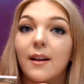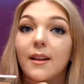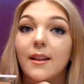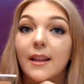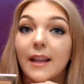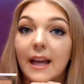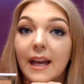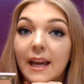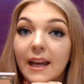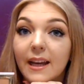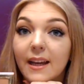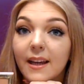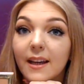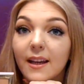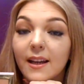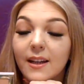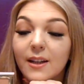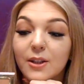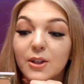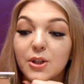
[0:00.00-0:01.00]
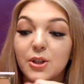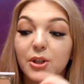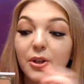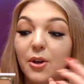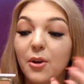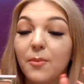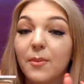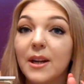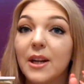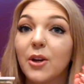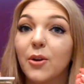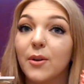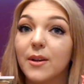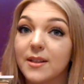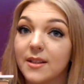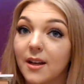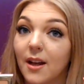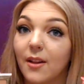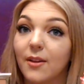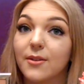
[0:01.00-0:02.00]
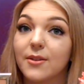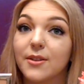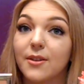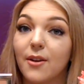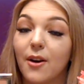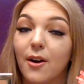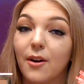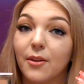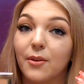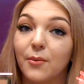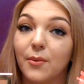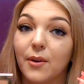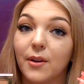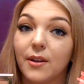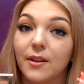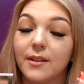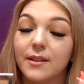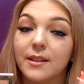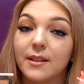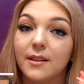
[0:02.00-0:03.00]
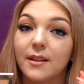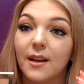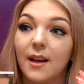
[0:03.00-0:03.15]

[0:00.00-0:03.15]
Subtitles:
Like, do you know how many crease colors there are in the world?